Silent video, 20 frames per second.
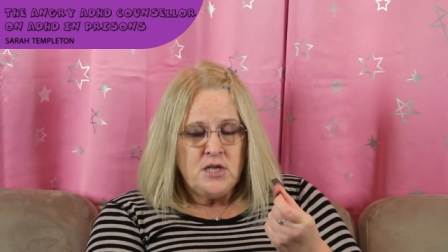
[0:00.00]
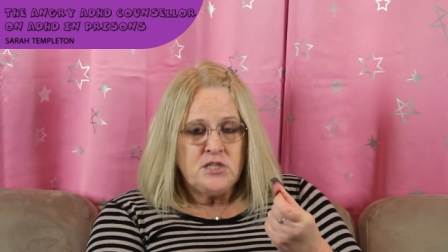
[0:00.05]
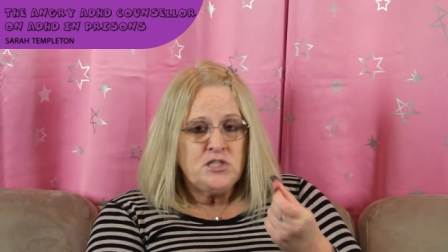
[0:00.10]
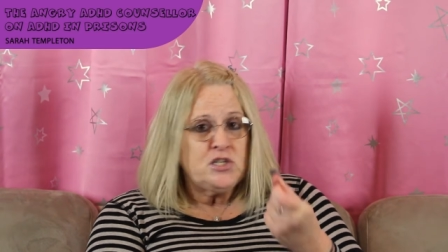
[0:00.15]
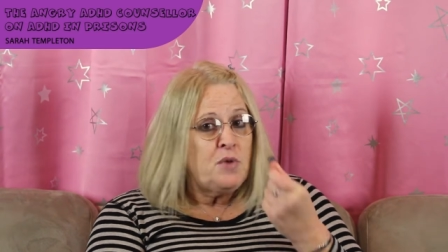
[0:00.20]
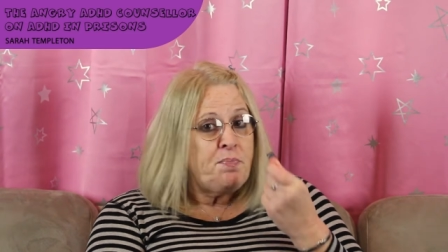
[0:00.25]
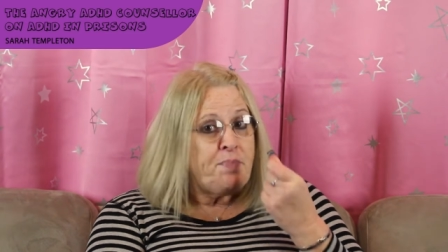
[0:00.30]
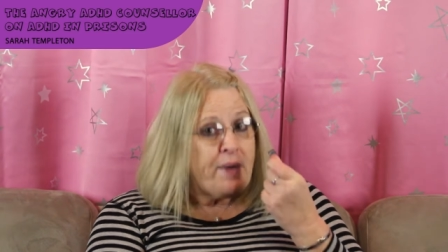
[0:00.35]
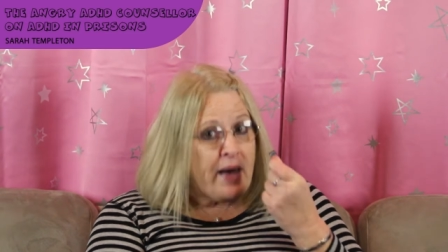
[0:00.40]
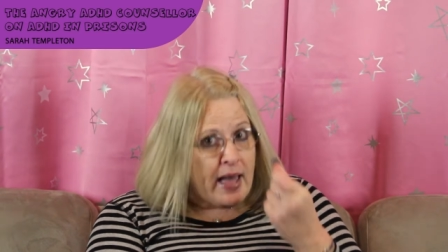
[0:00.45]

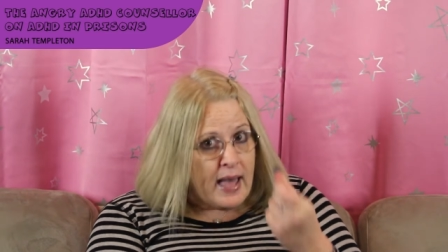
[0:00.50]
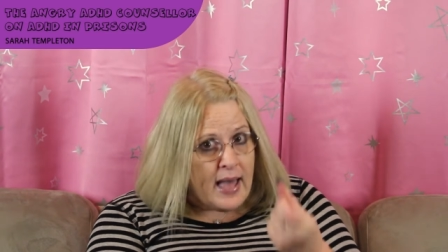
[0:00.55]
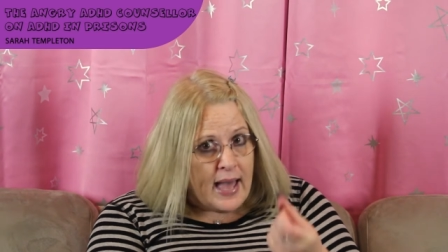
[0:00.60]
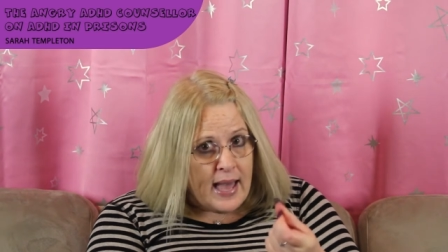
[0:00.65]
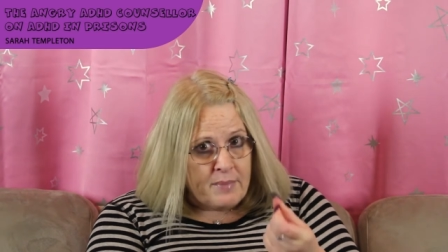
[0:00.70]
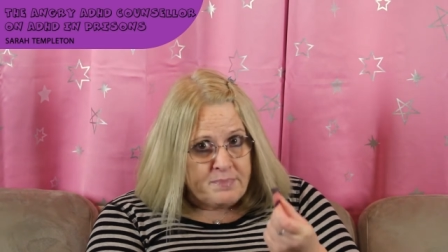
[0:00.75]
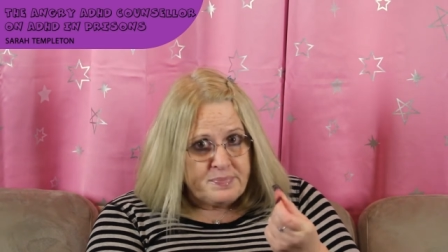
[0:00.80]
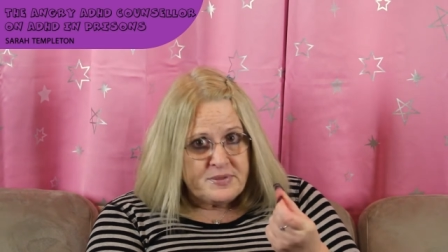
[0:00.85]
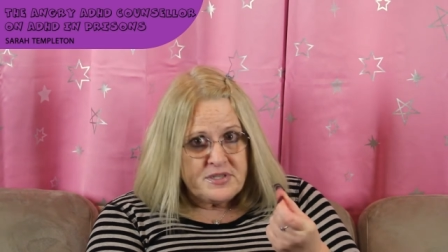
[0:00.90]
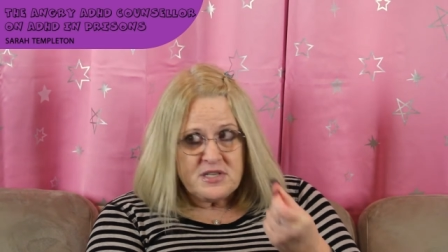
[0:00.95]
So
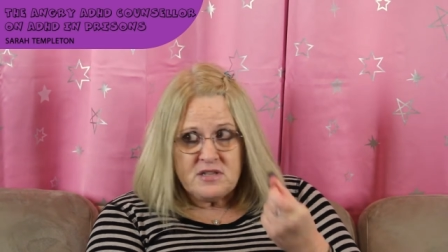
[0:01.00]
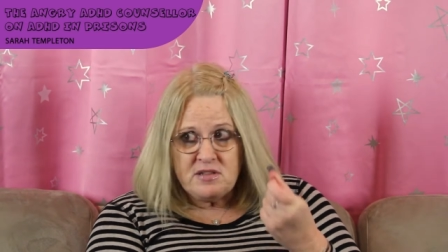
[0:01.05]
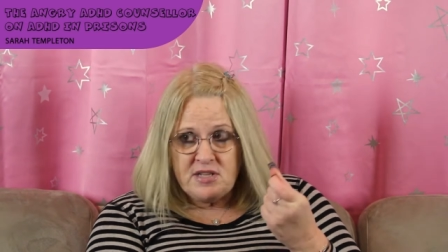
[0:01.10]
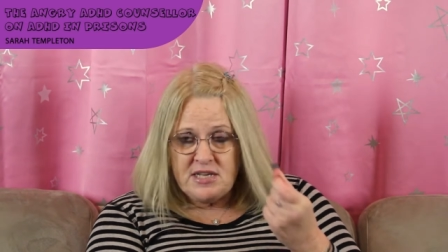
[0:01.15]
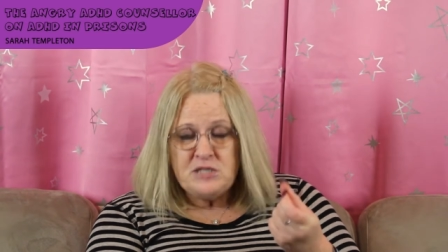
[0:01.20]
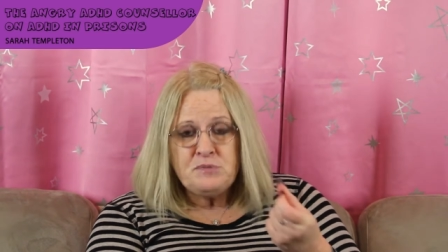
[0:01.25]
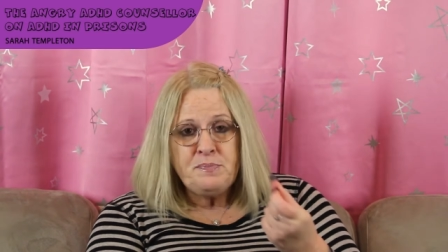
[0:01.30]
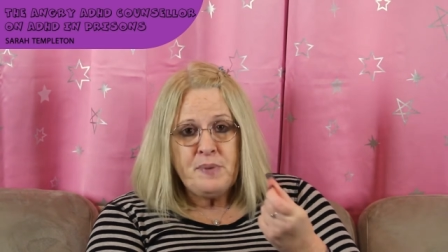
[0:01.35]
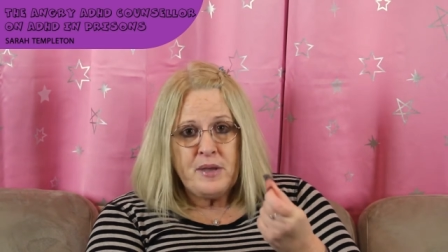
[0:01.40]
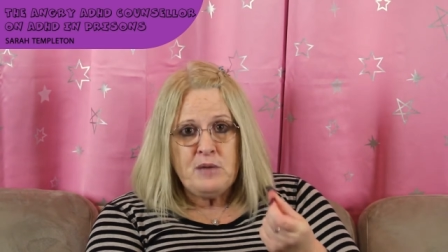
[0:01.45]
perhaps
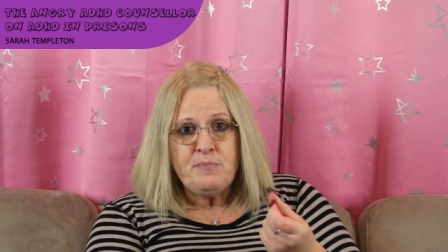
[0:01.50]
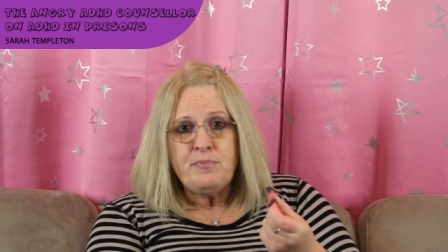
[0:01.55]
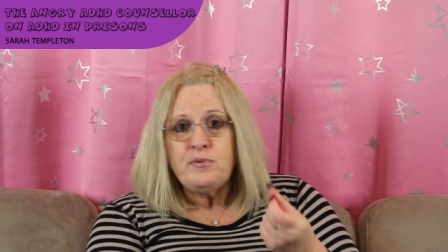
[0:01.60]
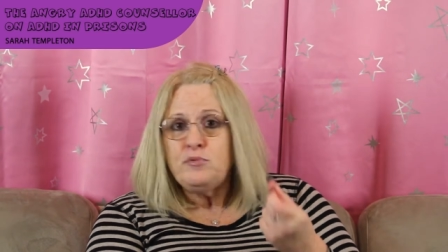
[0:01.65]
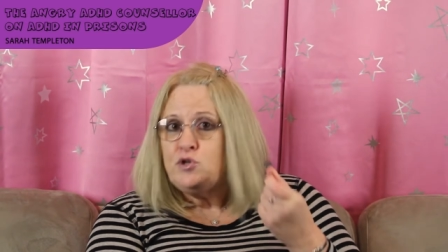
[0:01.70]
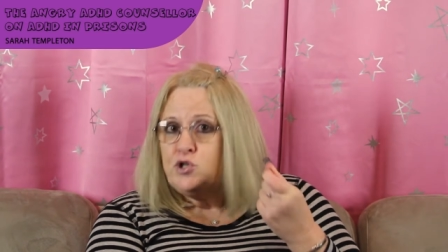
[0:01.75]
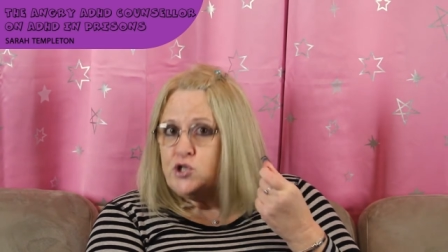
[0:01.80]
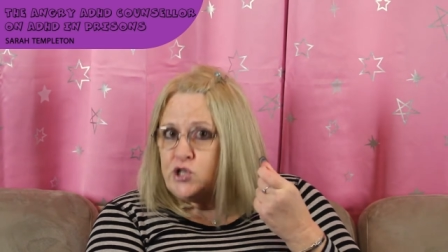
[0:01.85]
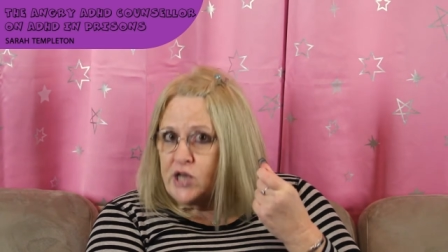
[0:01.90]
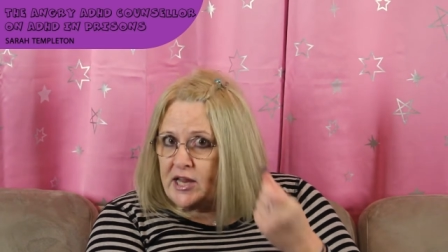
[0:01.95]
these
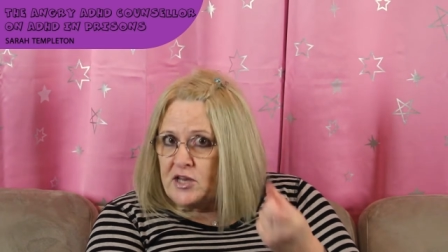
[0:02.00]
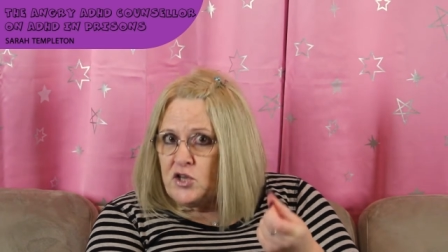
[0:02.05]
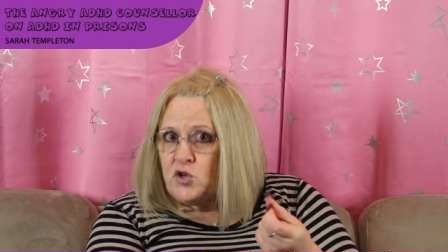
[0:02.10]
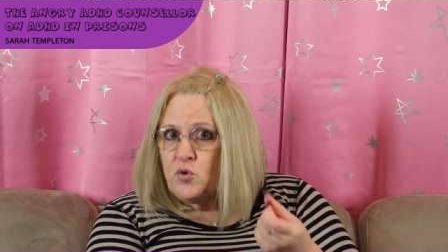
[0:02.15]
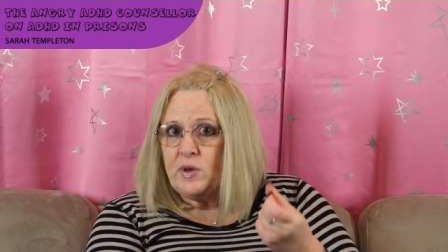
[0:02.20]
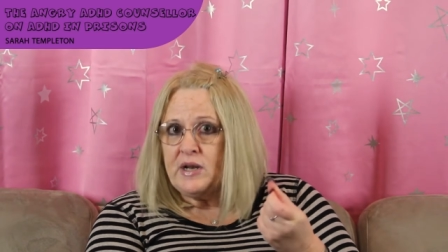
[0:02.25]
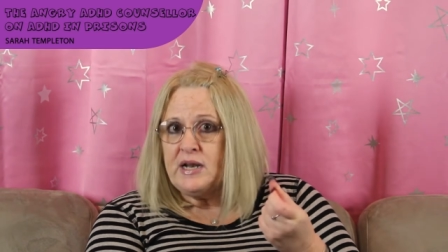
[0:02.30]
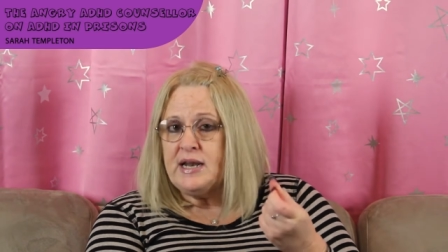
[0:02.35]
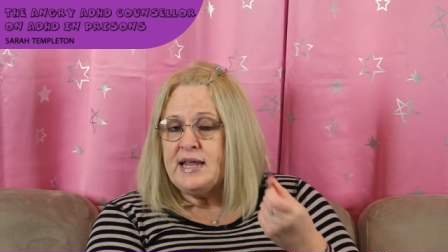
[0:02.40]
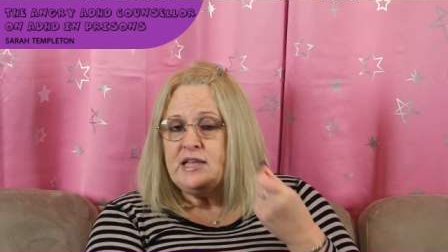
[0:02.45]
people
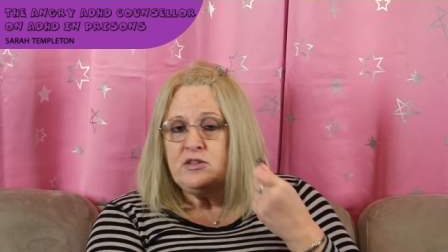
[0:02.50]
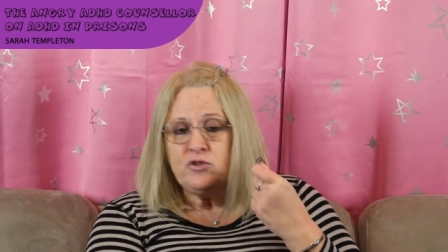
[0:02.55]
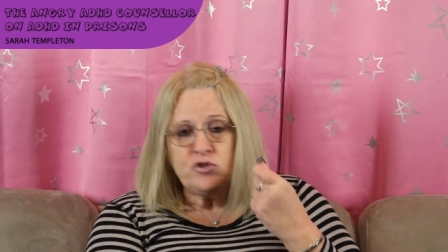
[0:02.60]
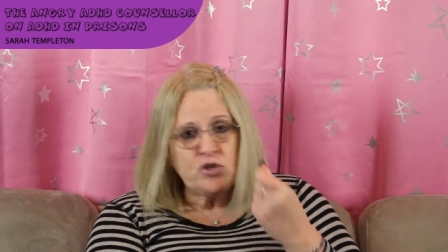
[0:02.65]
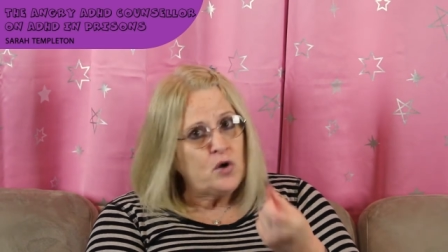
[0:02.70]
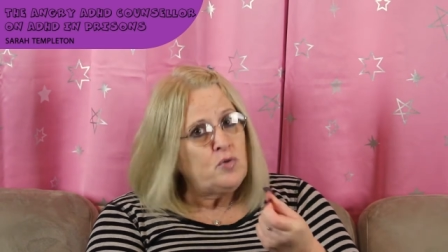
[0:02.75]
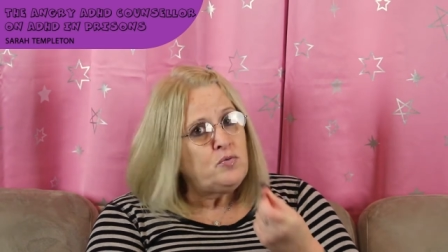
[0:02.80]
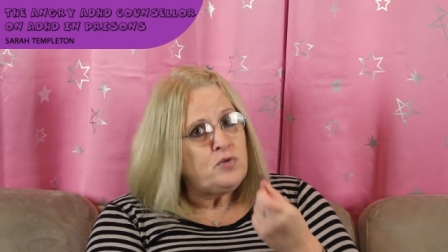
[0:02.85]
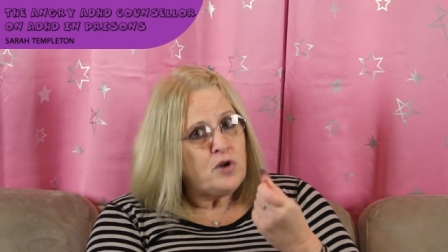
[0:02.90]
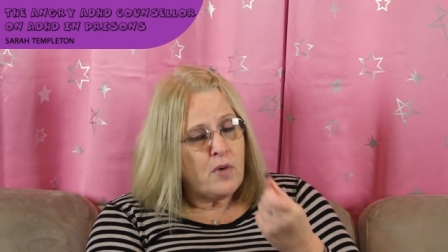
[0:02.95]
genuinely
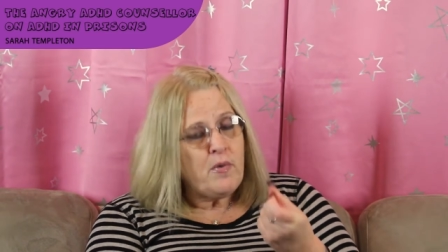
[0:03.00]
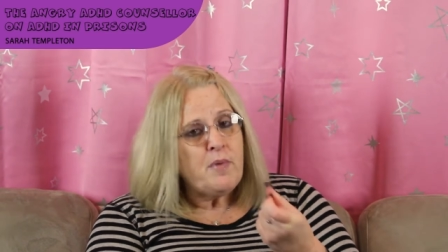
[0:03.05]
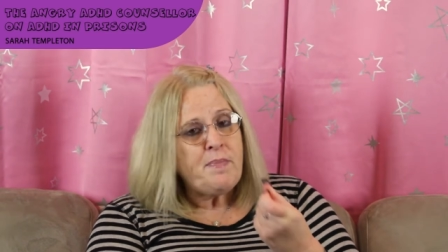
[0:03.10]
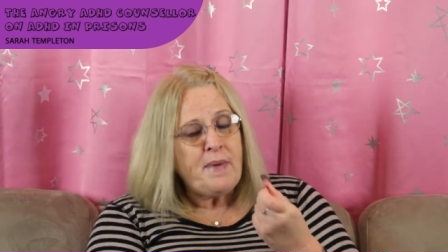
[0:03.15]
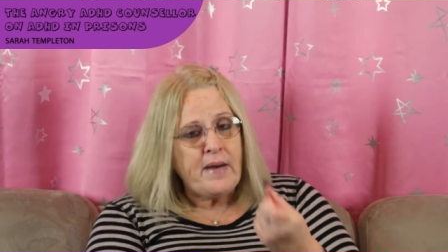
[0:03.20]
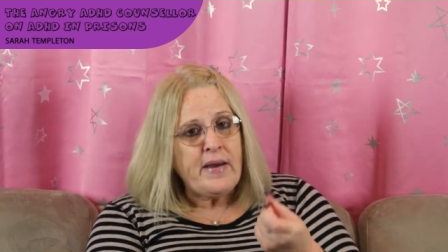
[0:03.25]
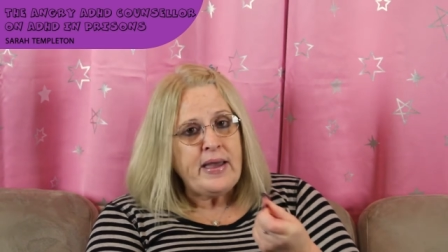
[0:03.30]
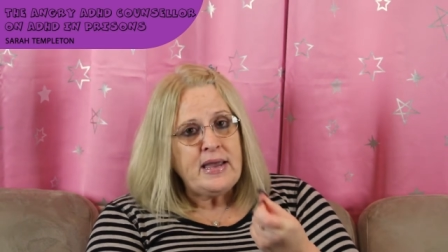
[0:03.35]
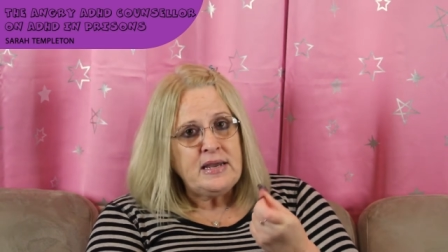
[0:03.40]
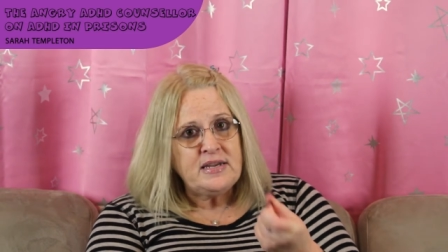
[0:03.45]
don't know
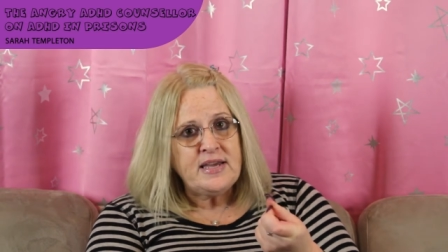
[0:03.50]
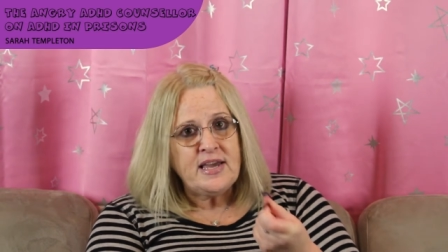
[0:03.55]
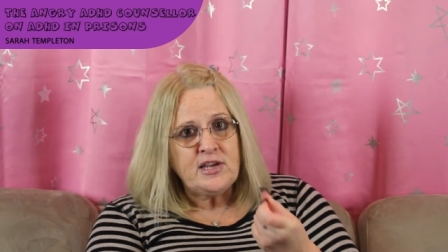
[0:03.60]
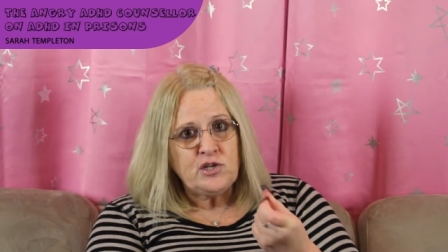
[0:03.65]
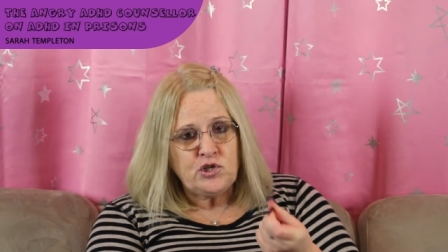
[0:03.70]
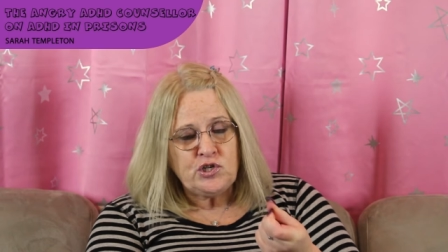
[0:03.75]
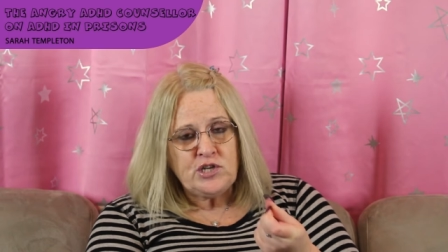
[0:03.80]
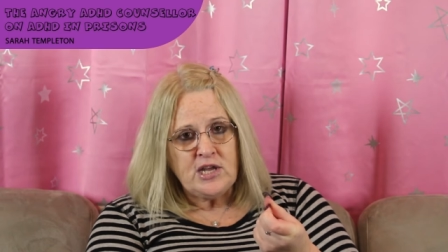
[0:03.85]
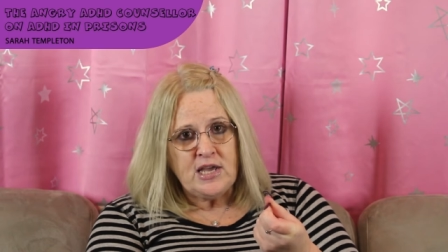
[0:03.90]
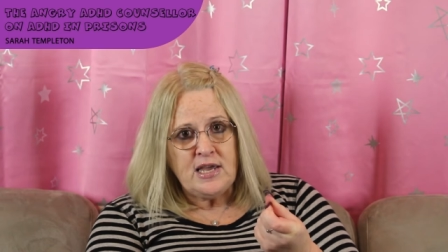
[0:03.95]
about
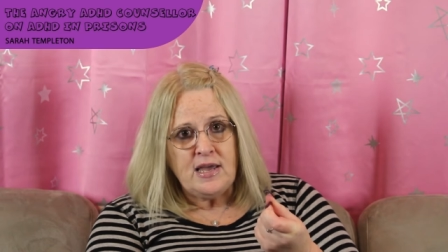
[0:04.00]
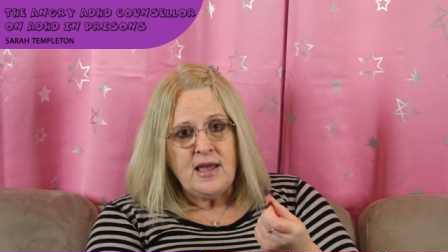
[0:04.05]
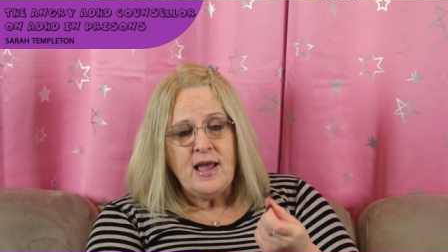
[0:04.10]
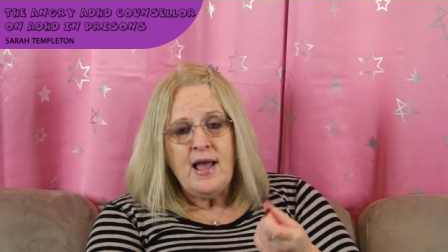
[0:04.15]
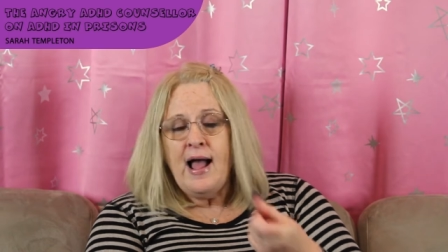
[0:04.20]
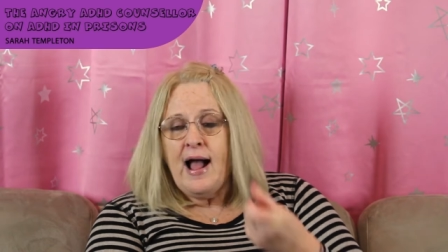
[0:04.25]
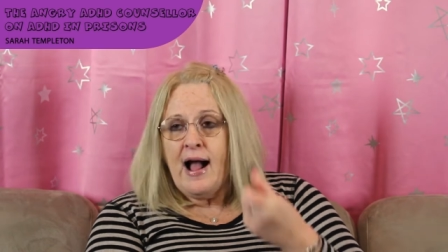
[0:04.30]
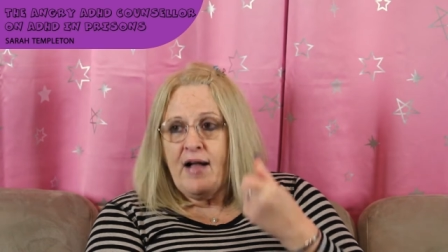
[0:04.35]
ADHD